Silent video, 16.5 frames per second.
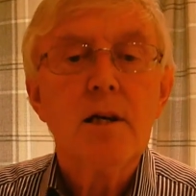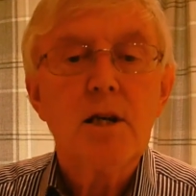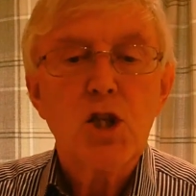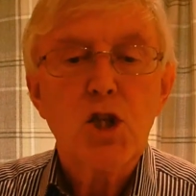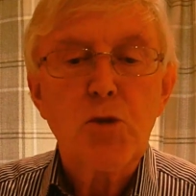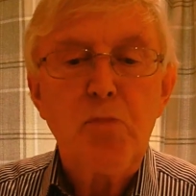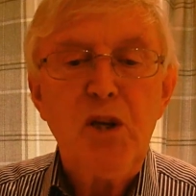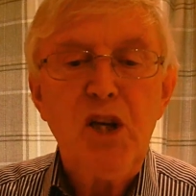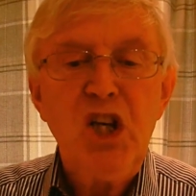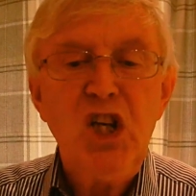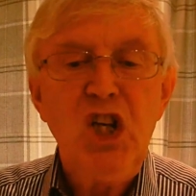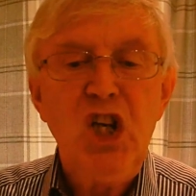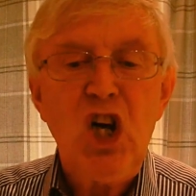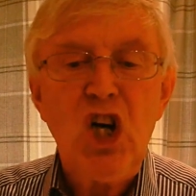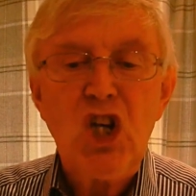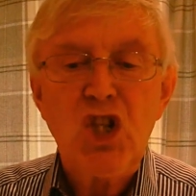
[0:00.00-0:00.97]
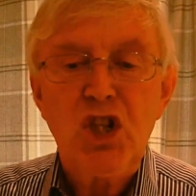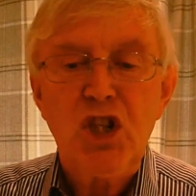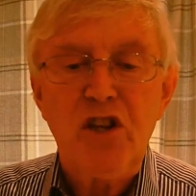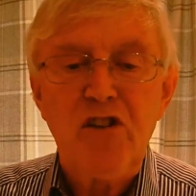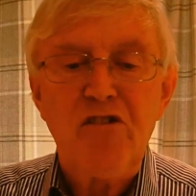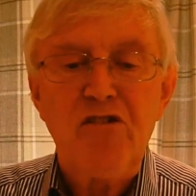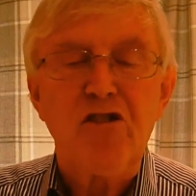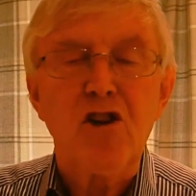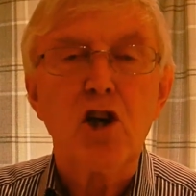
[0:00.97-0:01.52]
Speak not in
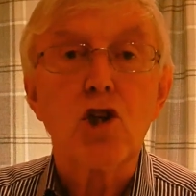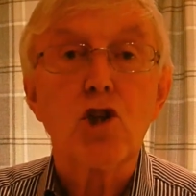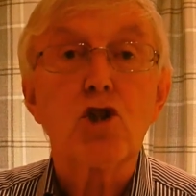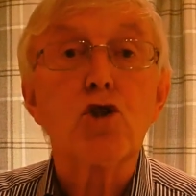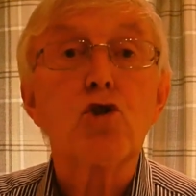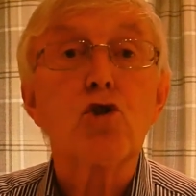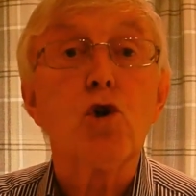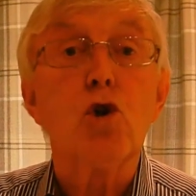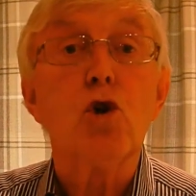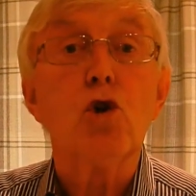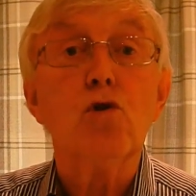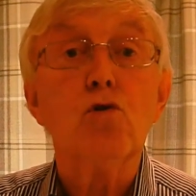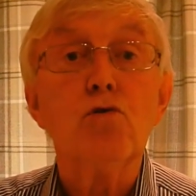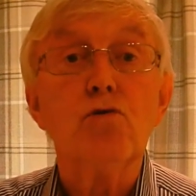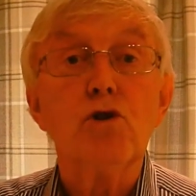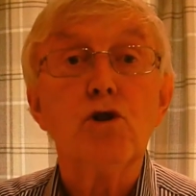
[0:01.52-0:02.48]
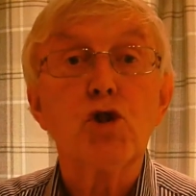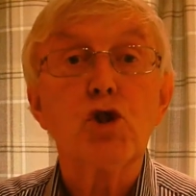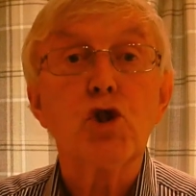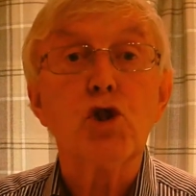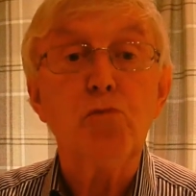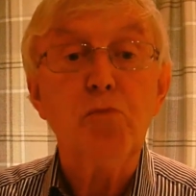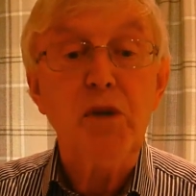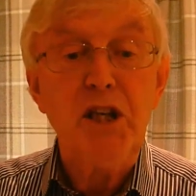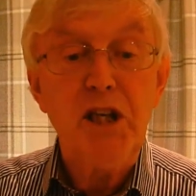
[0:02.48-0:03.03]
false tones to
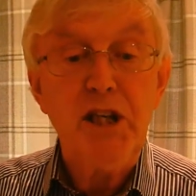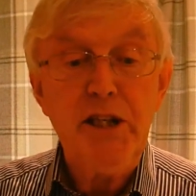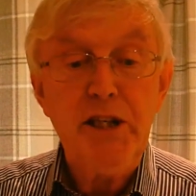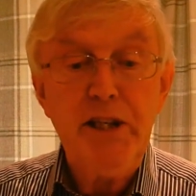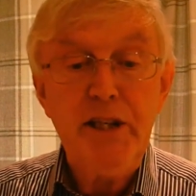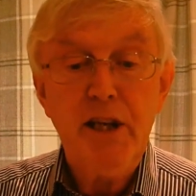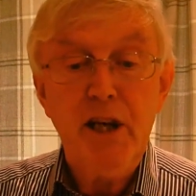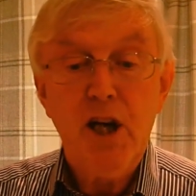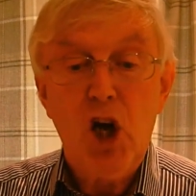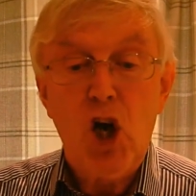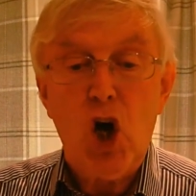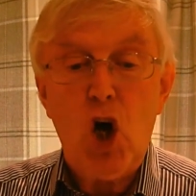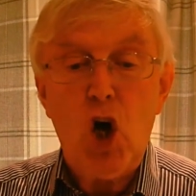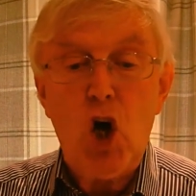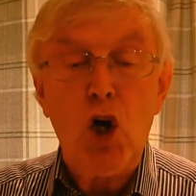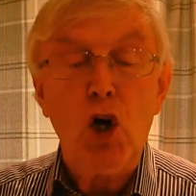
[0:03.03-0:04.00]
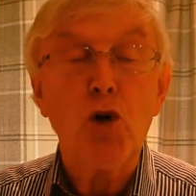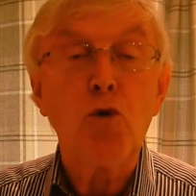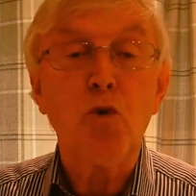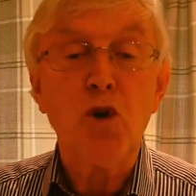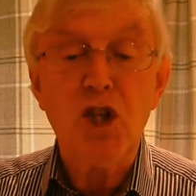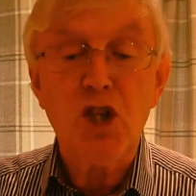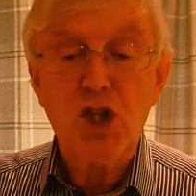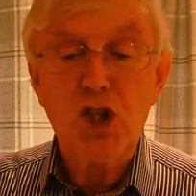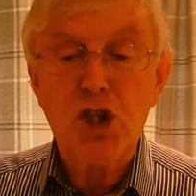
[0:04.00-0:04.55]
me, or
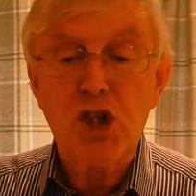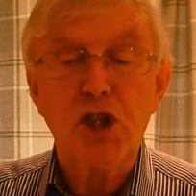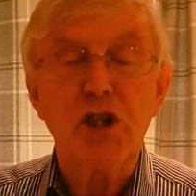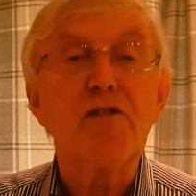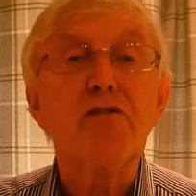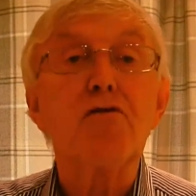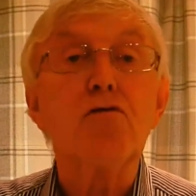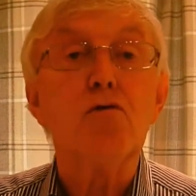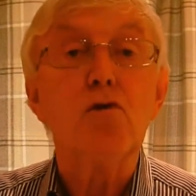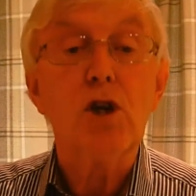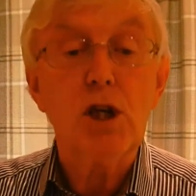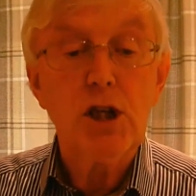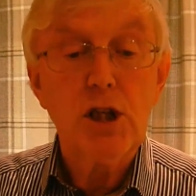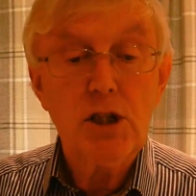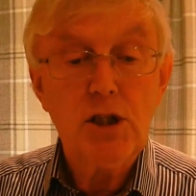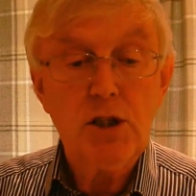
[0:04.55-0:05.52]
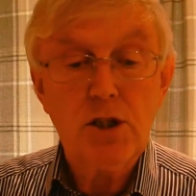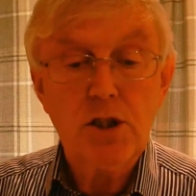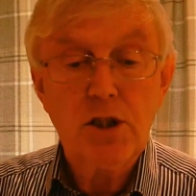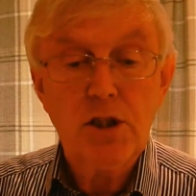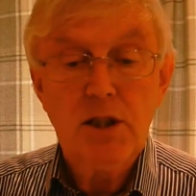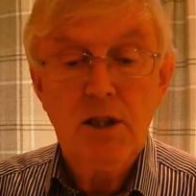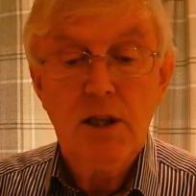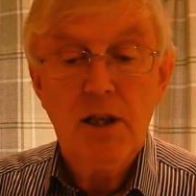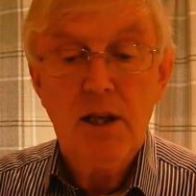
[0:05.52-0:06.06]
with stiff words.
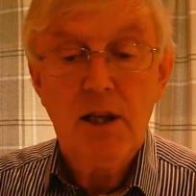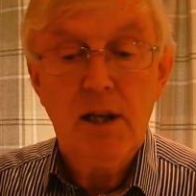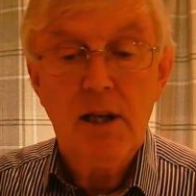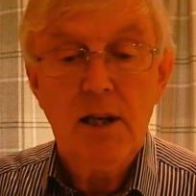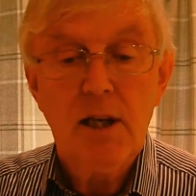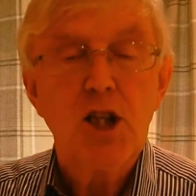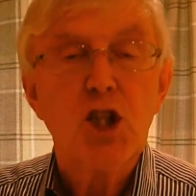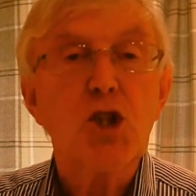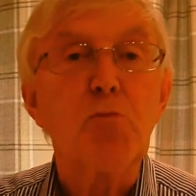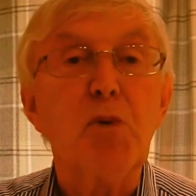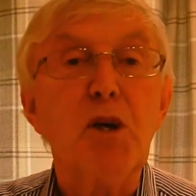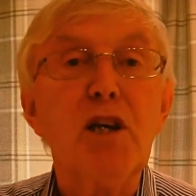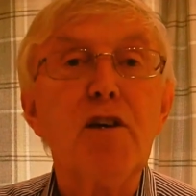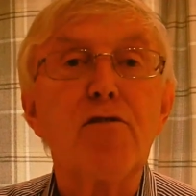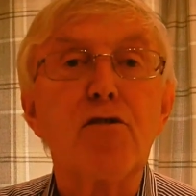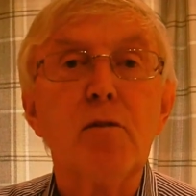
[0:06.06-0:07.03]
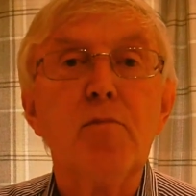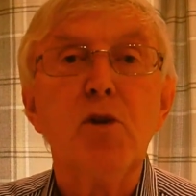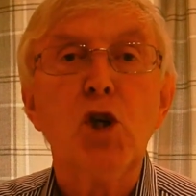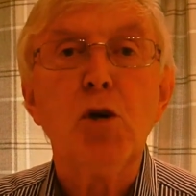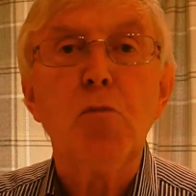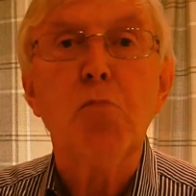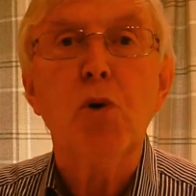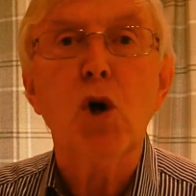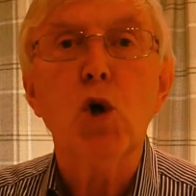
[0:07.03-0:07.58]
Speak from your
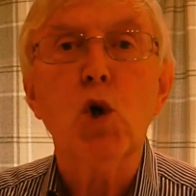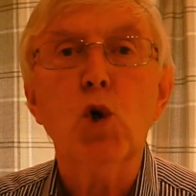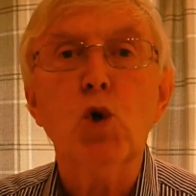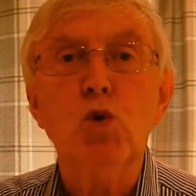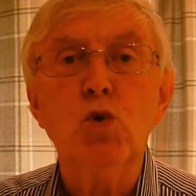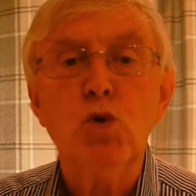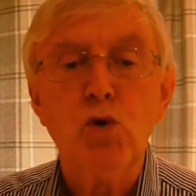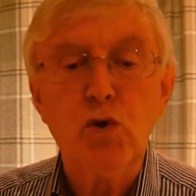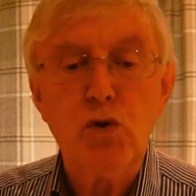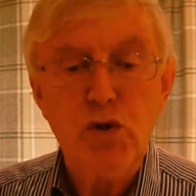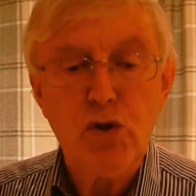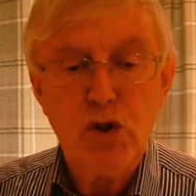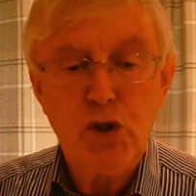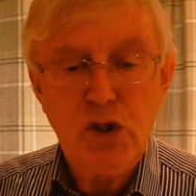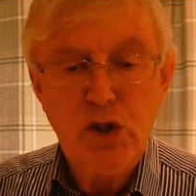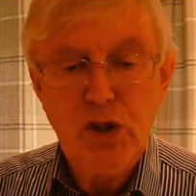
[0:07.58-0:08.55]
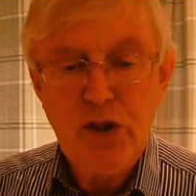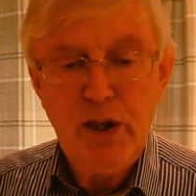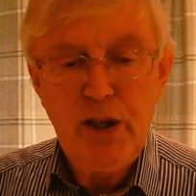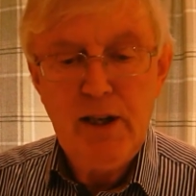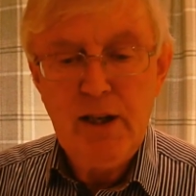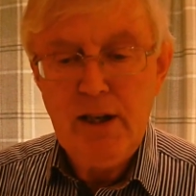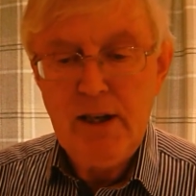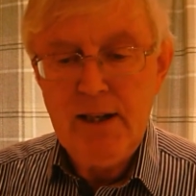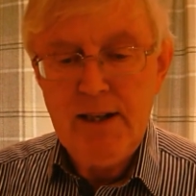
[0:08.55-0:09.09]
bones.
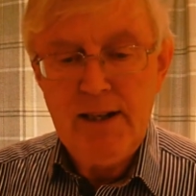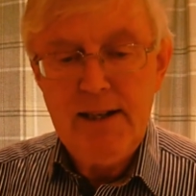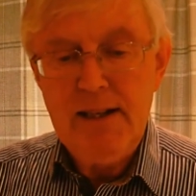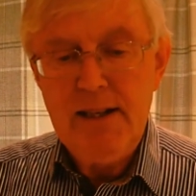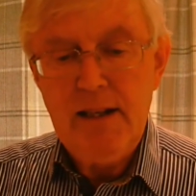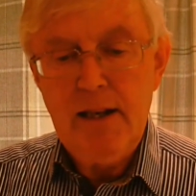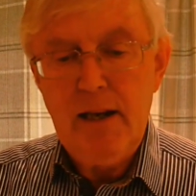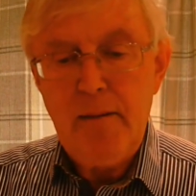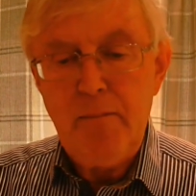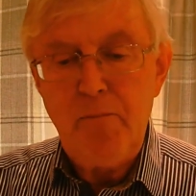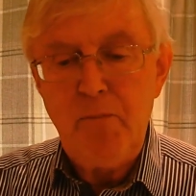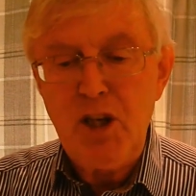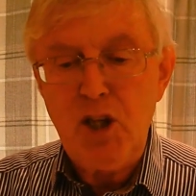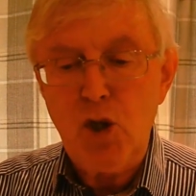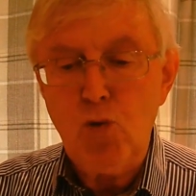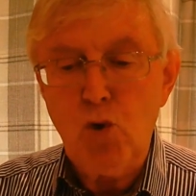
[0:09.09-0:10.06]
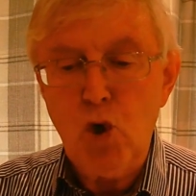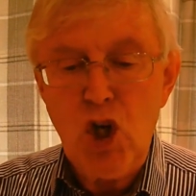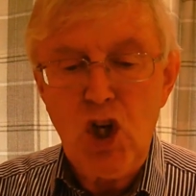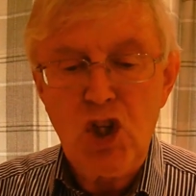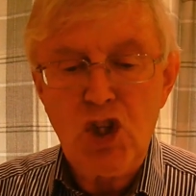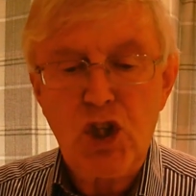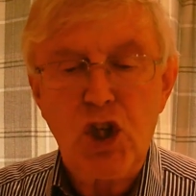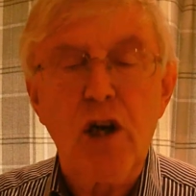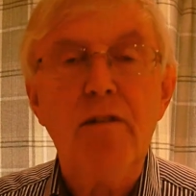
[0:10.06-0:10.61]
May the
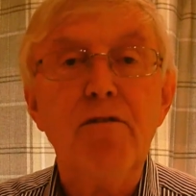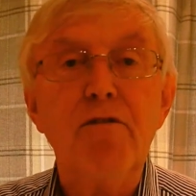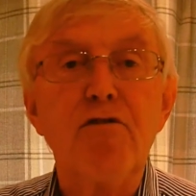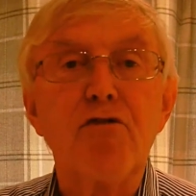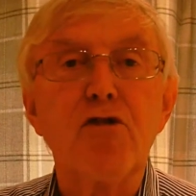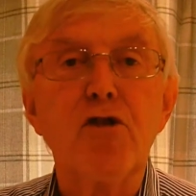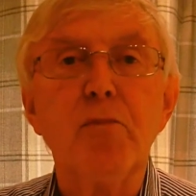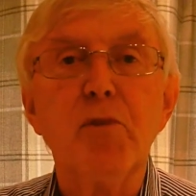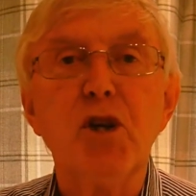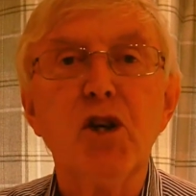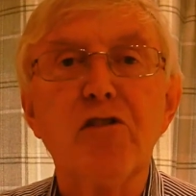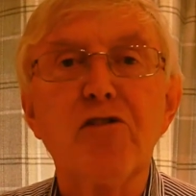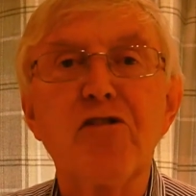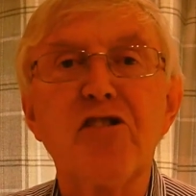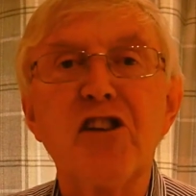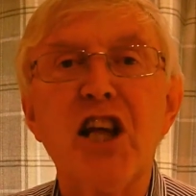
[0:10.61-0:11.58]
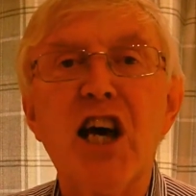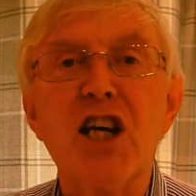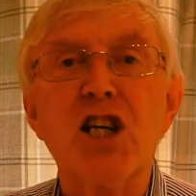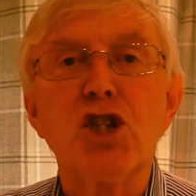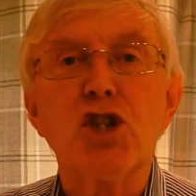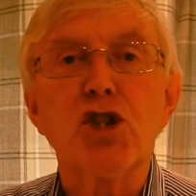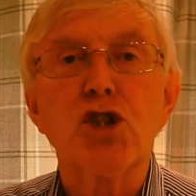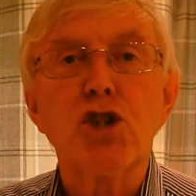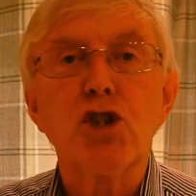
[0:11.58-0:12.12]
words come from your
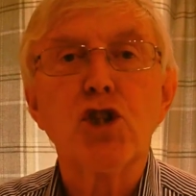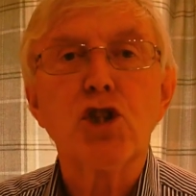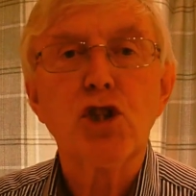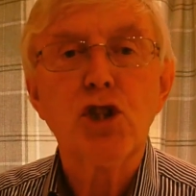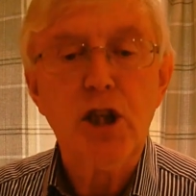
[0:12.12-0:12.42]
flesh.